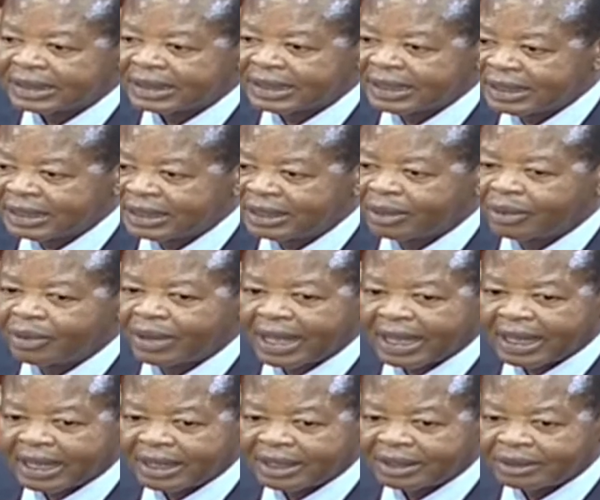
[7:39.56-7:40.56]

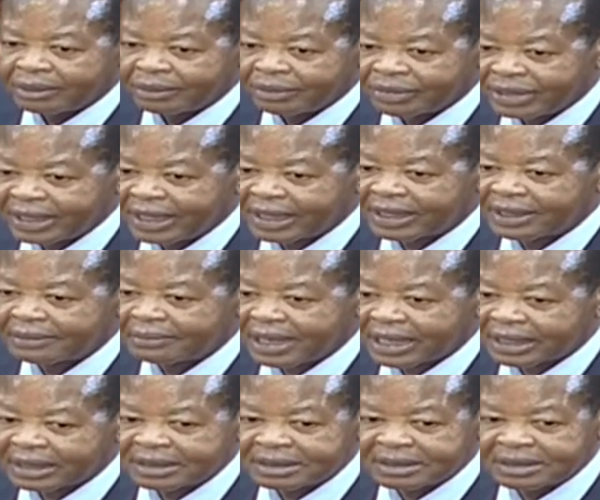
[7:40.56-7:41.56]
anywhere Mzee
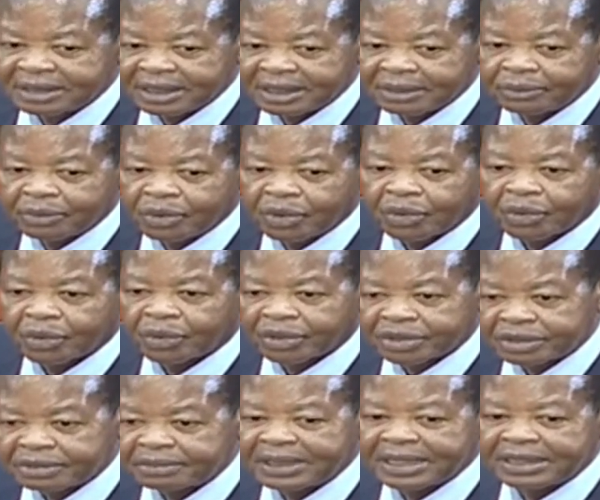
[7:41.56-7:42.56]
Kibaki's name
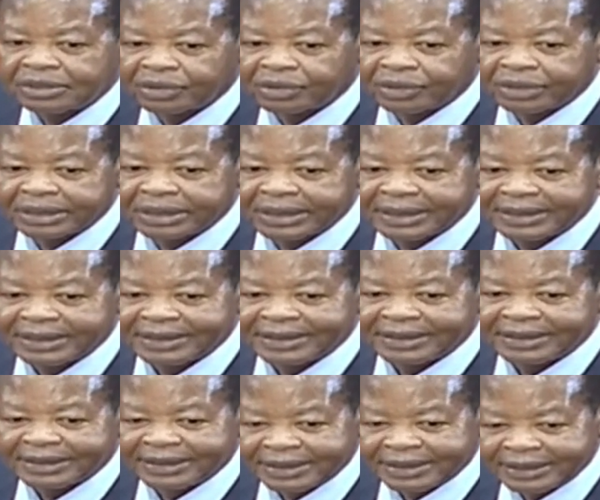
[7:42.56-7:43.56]
was mentioned
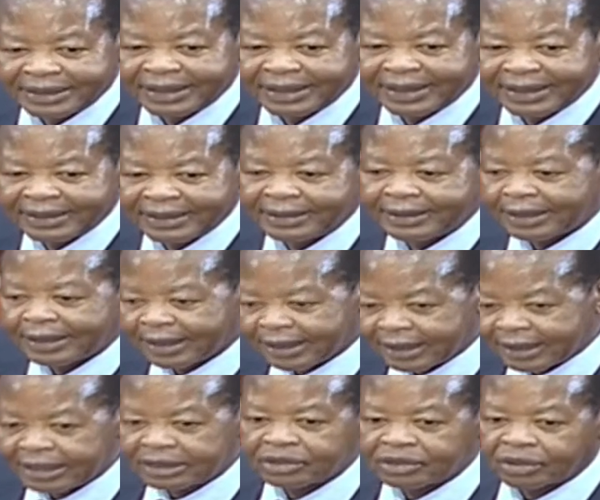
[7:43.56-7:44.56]
in, in
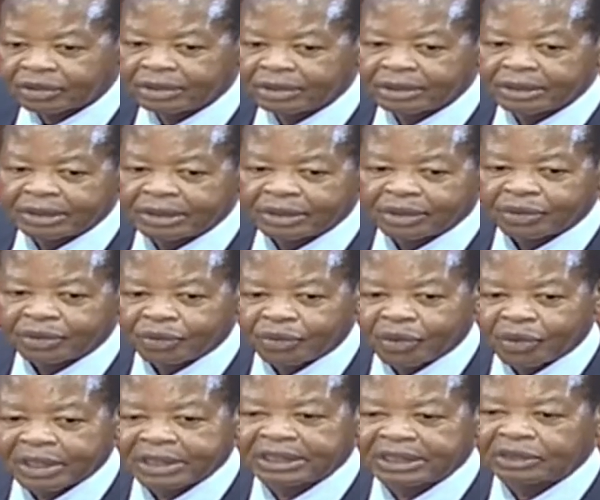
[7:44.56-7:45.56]
relation to
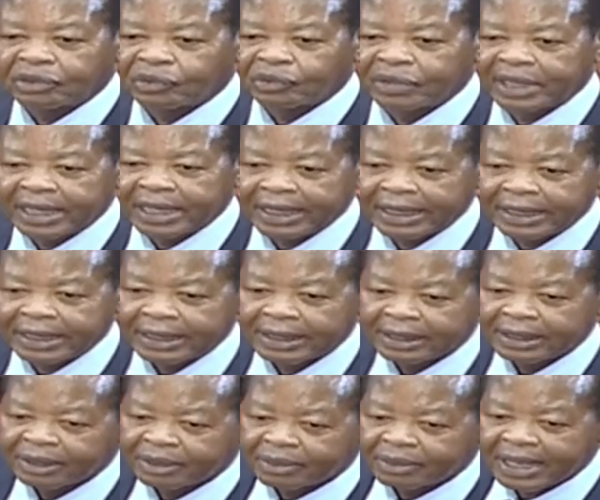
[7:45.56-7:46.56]
what today
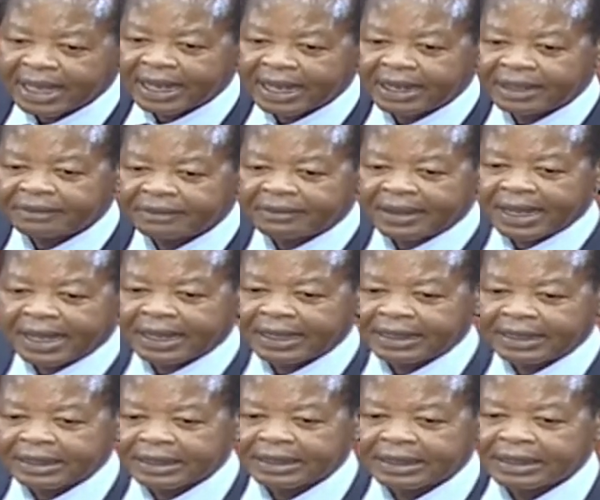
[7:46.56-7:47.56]
we are
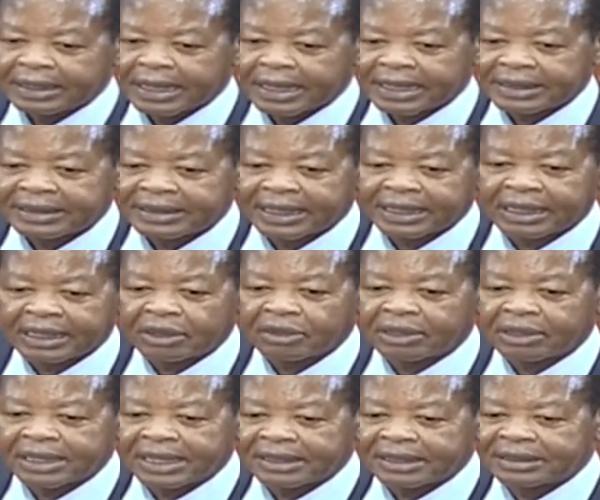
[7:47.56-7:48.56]
referring as a
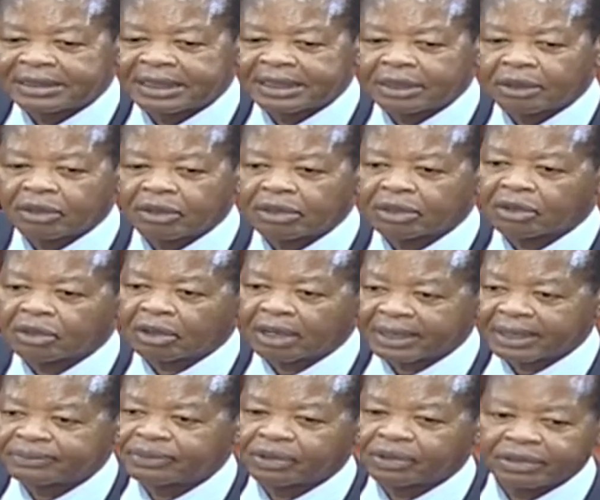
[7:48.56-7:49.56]
glorious thing called
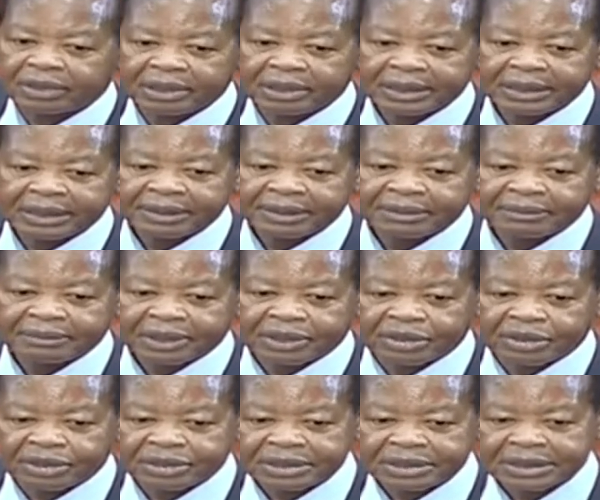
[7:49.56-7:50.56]
corruption.
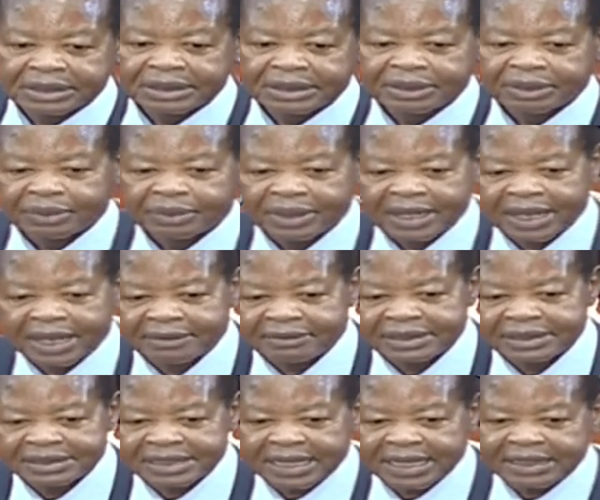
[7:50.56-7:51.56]
Because we
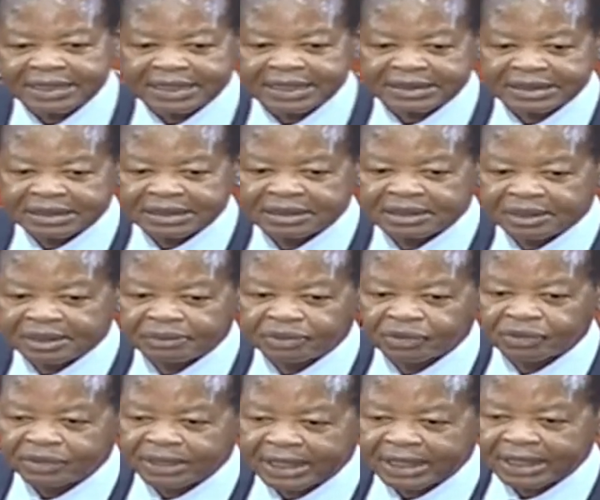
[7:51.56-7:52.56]
have designed a system
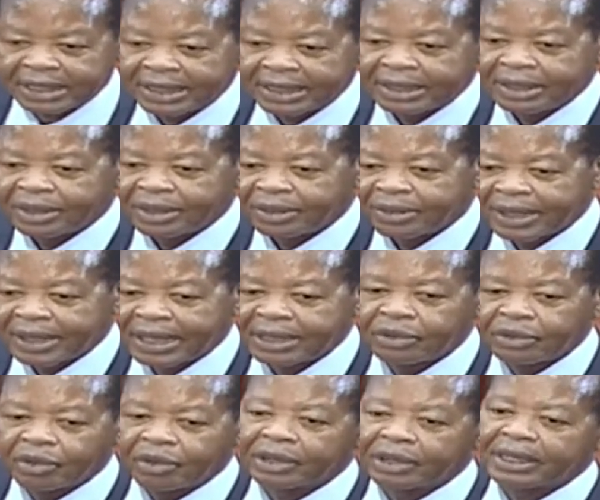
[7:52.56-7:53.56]
today where
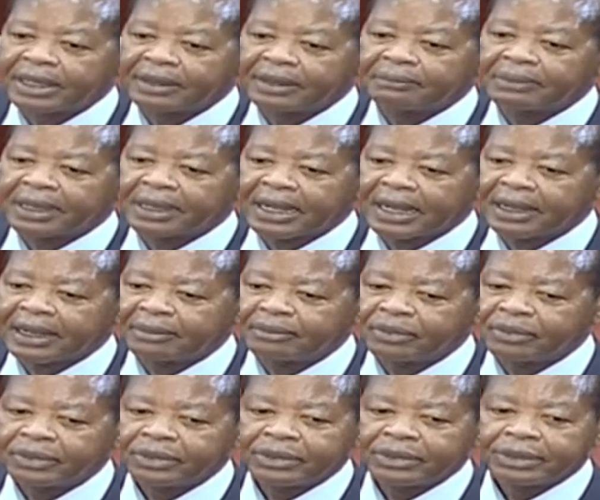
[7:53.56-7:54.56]
you only
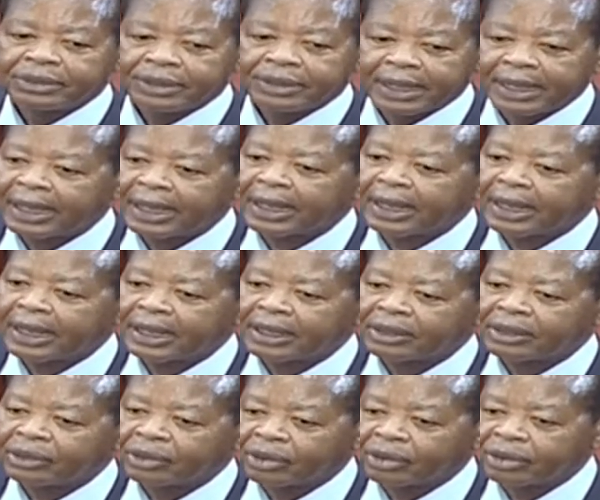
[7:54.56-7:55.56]
become, uh,
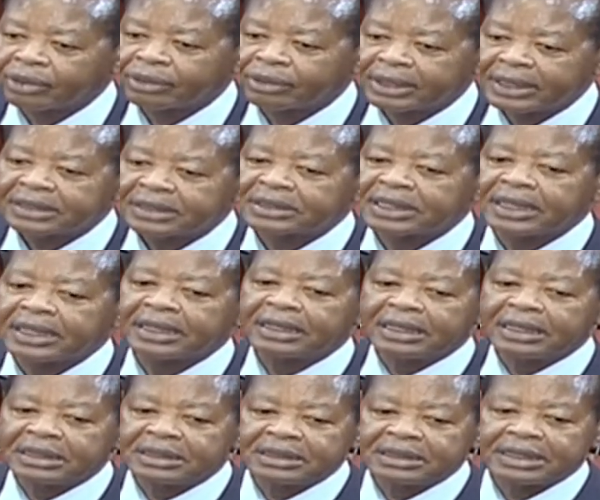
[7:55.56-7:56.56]
you know, let's say
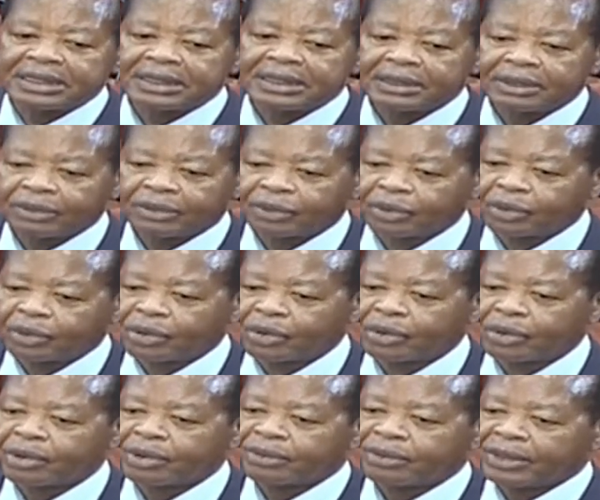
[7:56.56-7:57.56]
rich
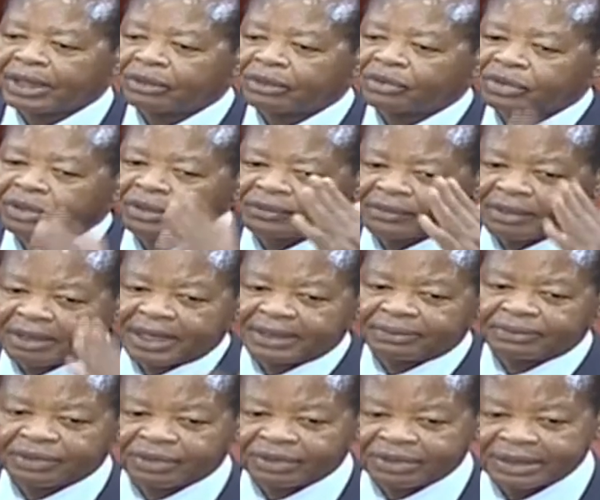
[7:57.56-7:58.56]
through the route of
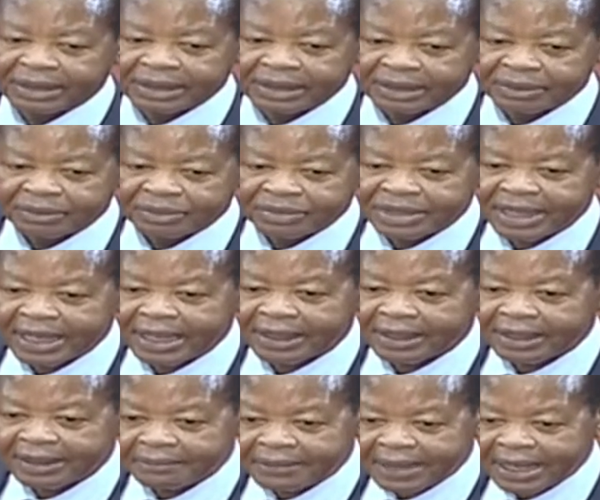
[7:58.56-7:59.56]
corruption.
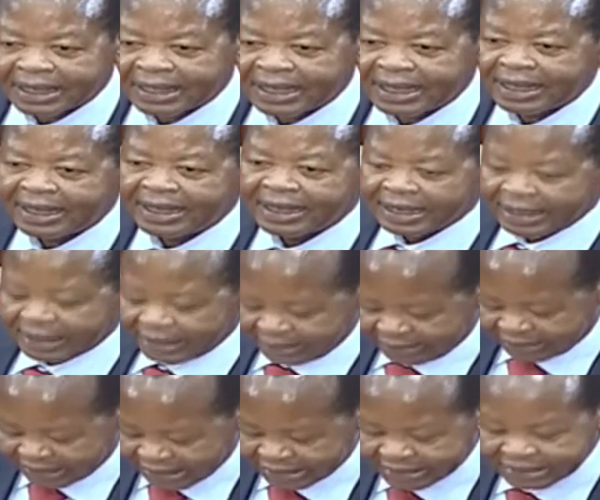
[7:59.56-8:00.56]
Mzee Kibaki
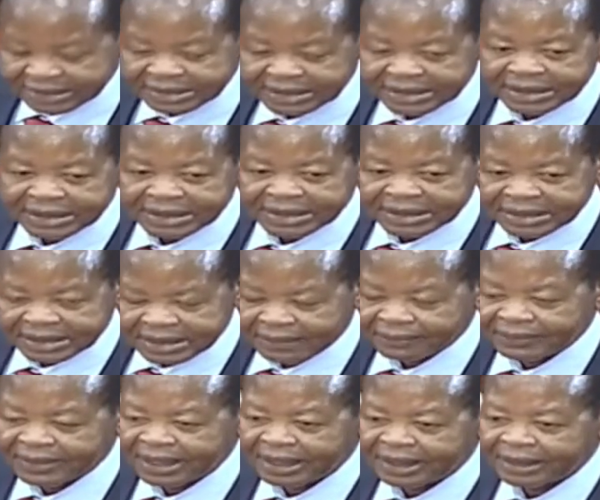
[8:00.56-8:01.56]
that is
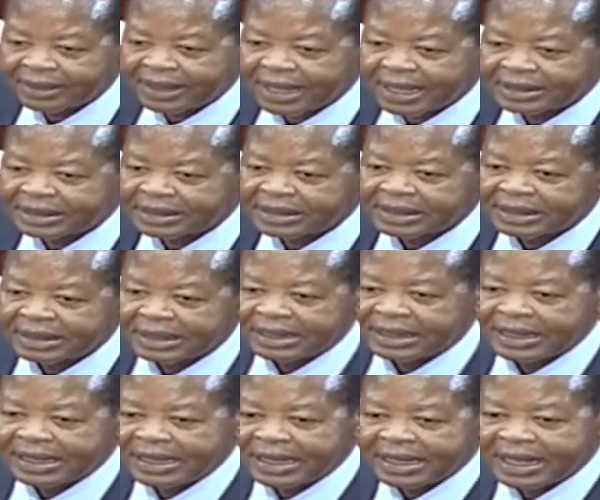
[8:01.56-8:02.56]
something that
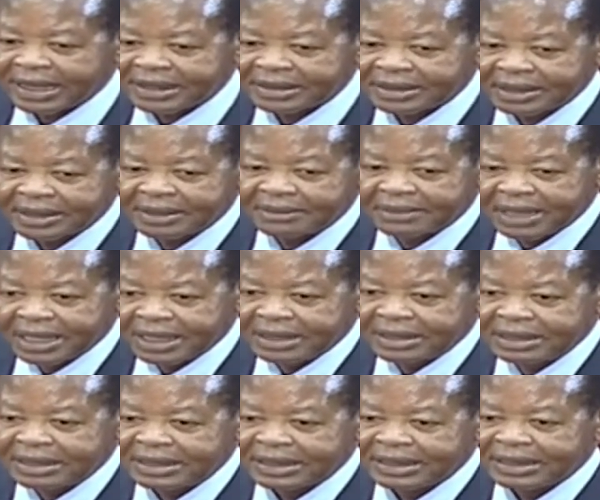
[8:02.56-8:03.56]
he has
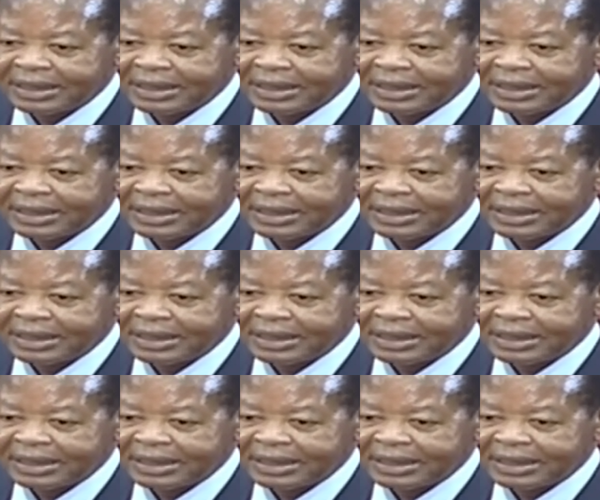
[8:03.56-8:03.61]
remained